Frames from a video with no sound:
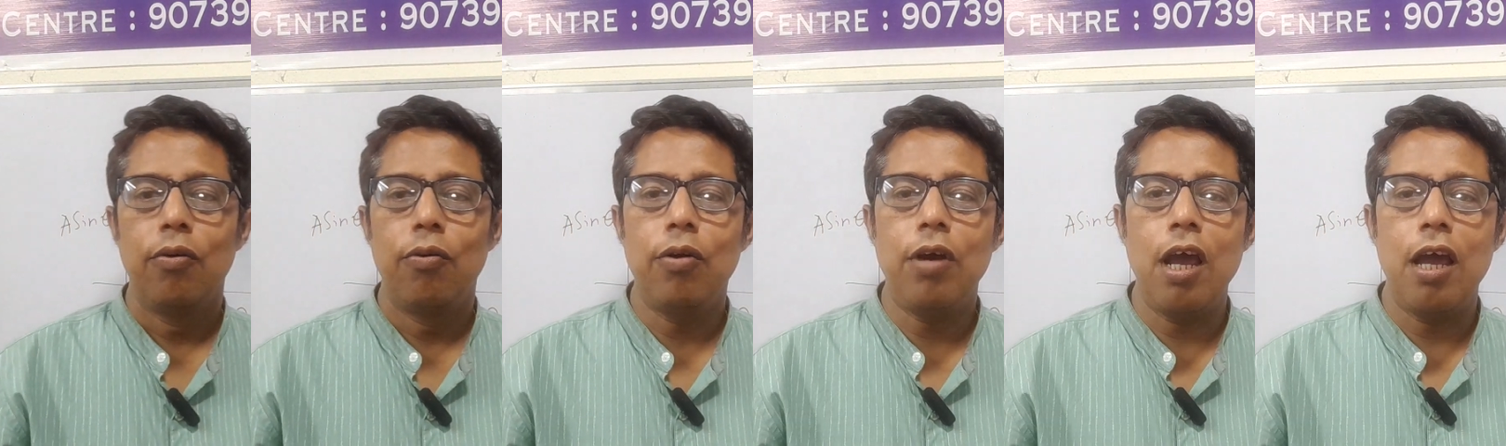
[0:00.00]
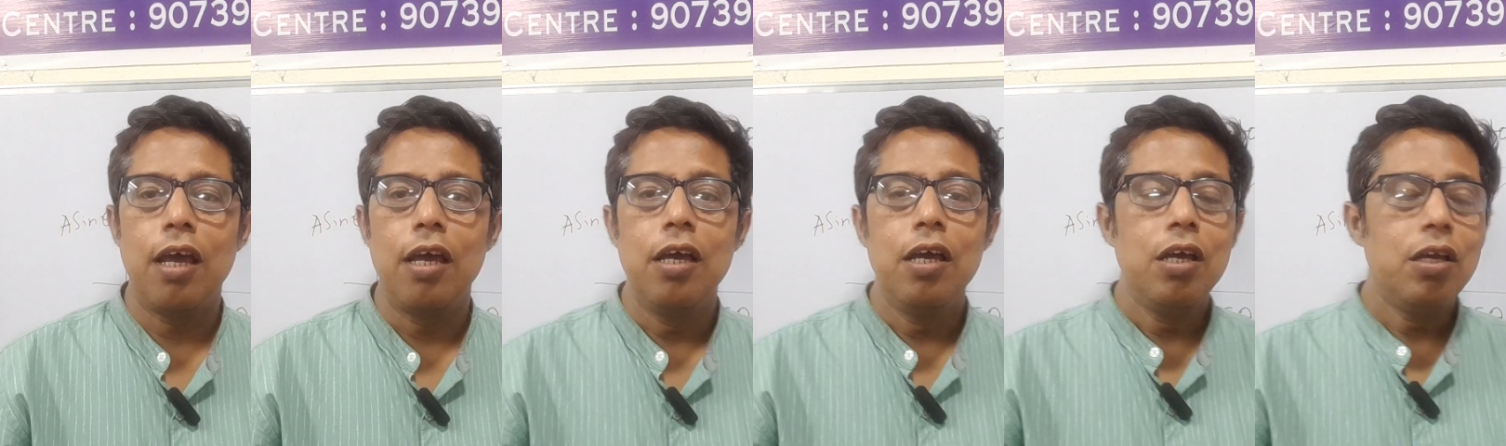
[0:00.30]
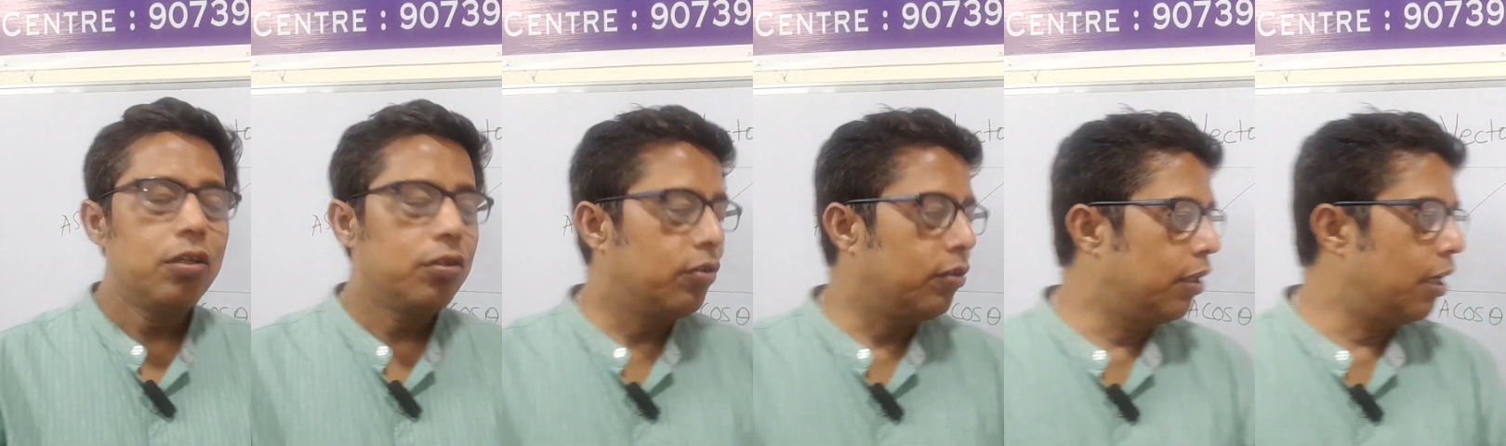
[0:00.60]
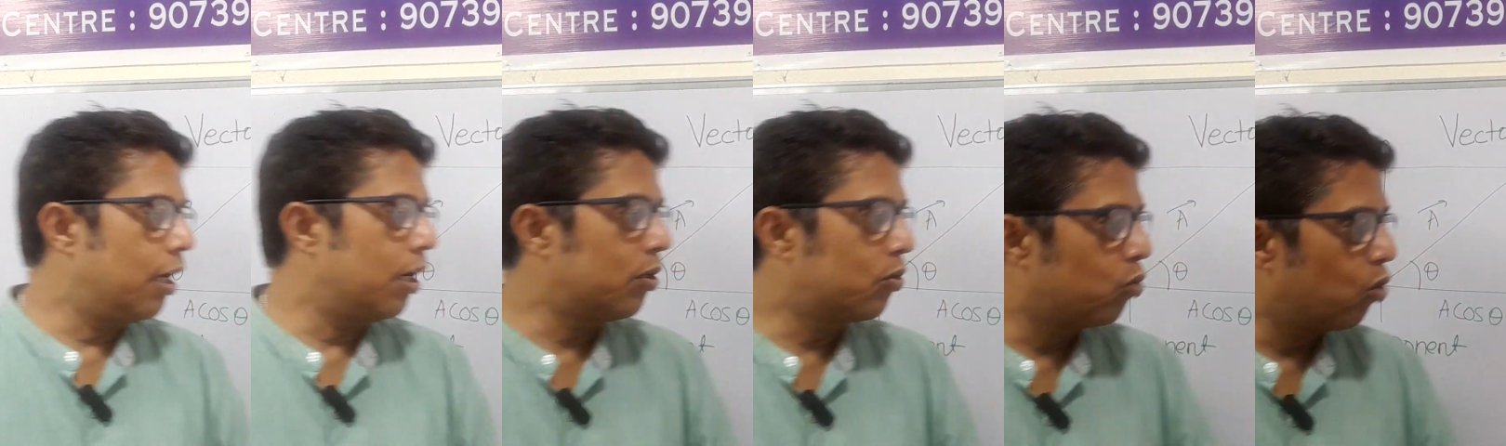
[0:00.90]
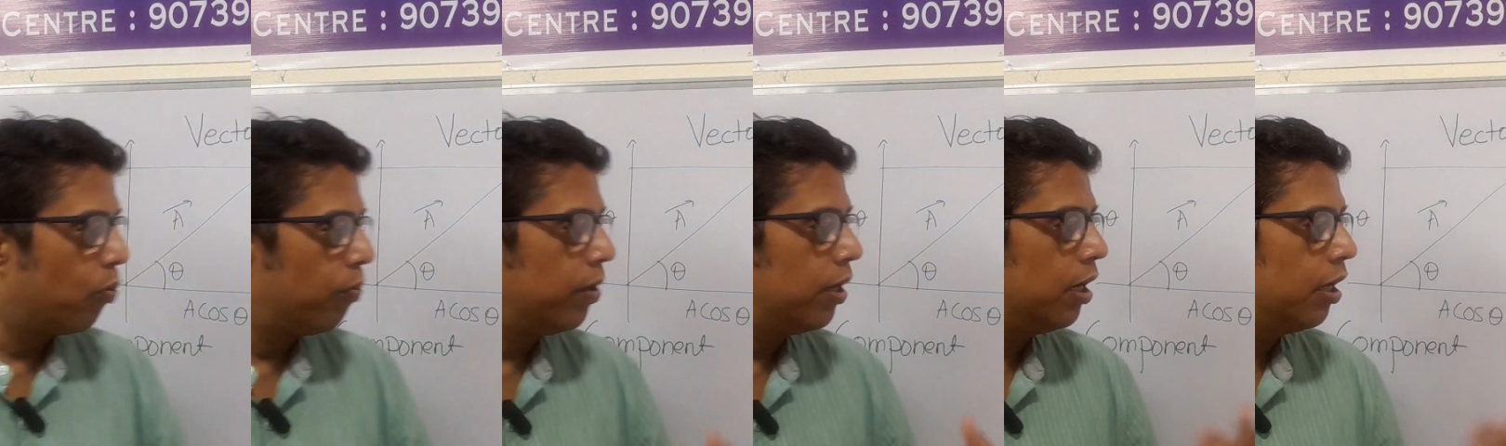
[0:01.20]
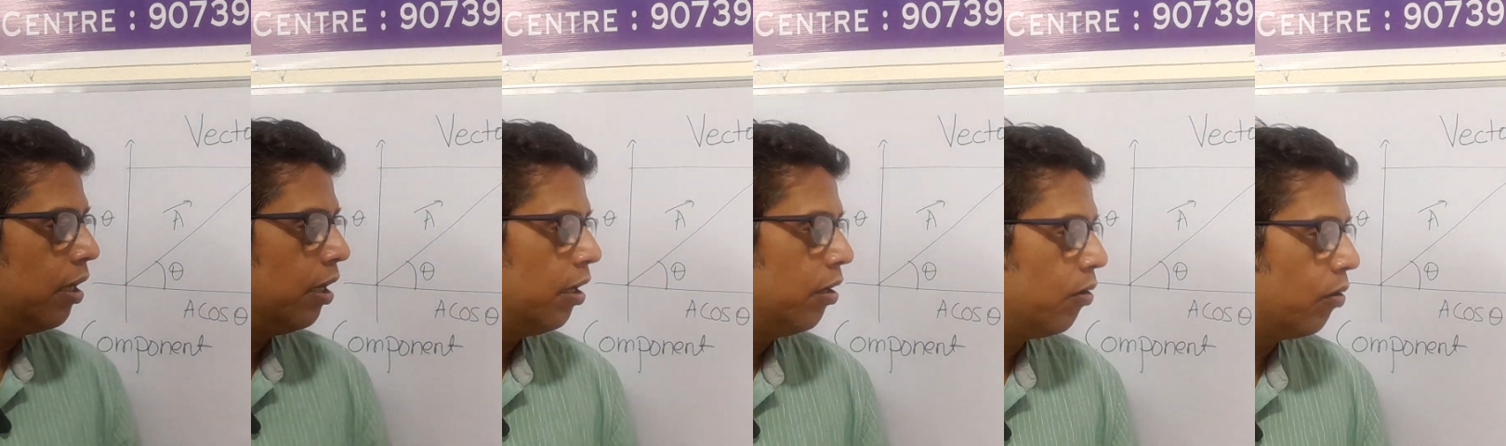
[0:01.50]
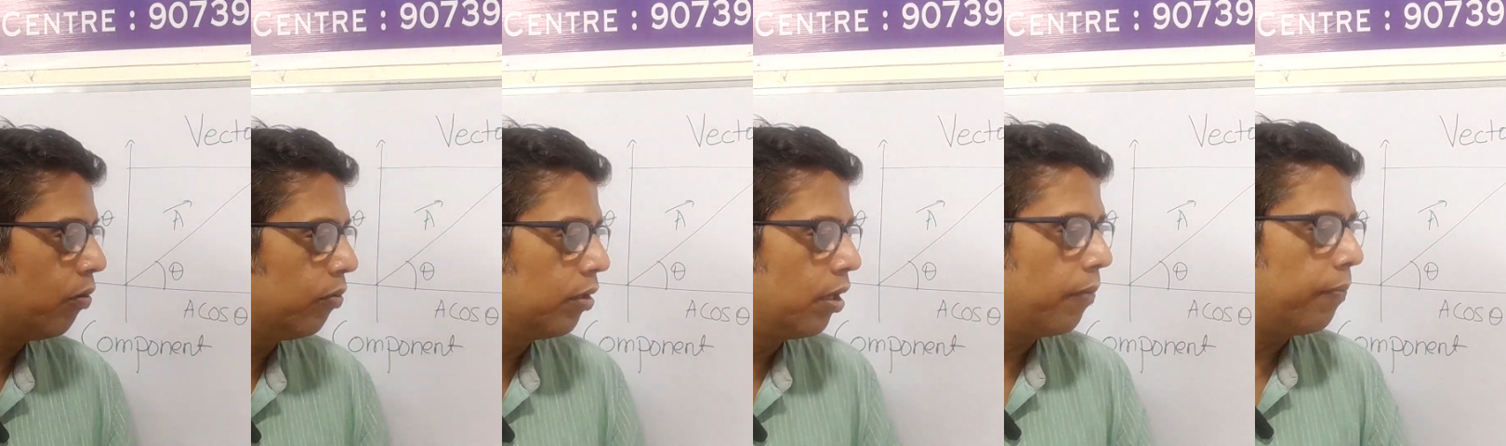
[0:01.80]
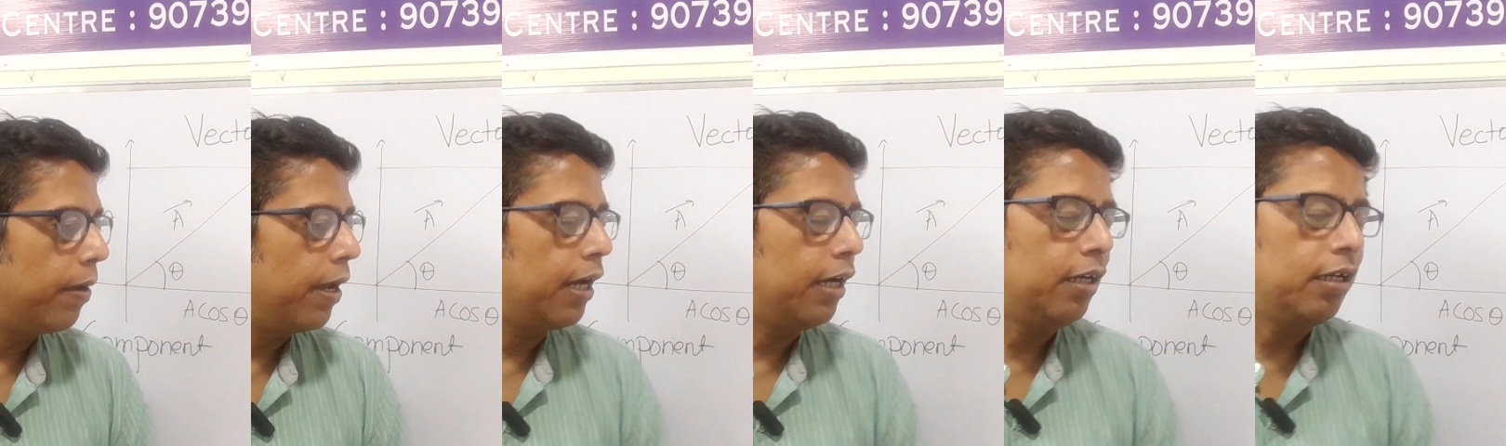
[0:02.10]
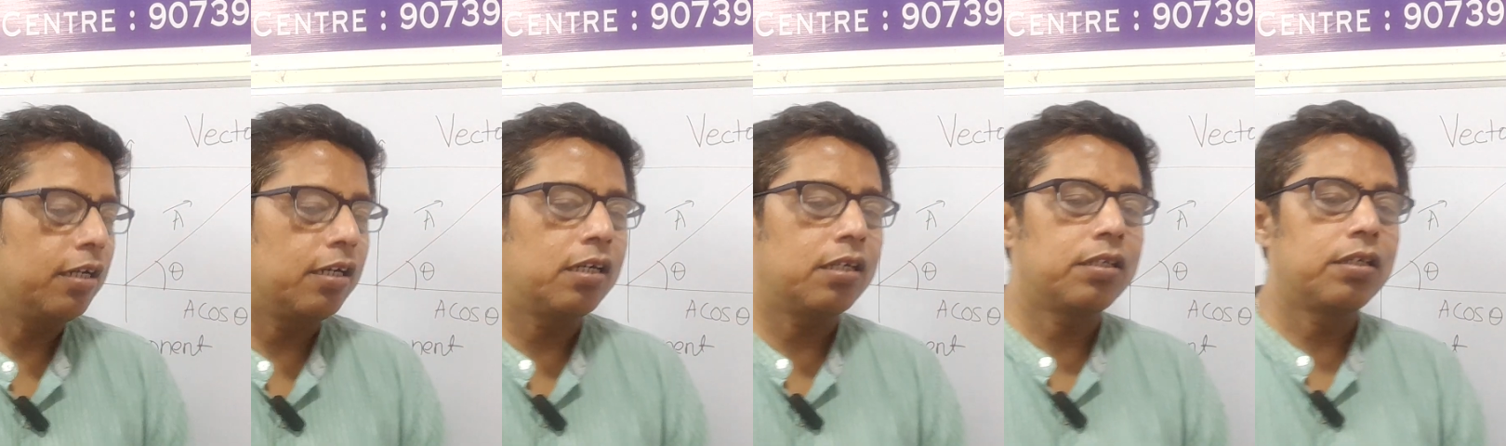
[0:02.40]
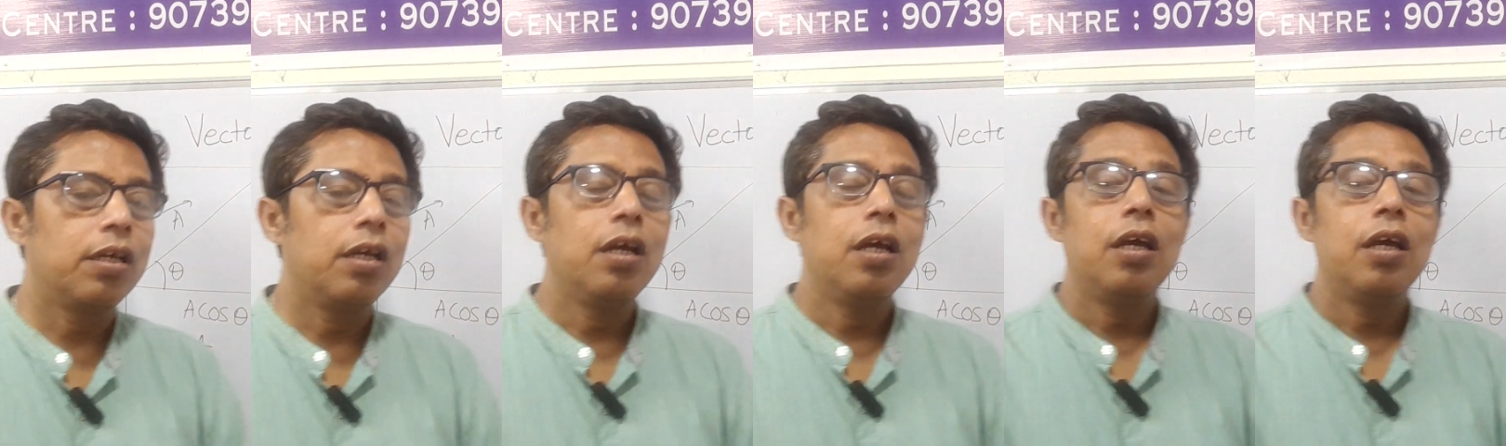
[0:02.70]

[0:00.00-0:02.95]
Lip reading: Okay, so there are so many, the vectors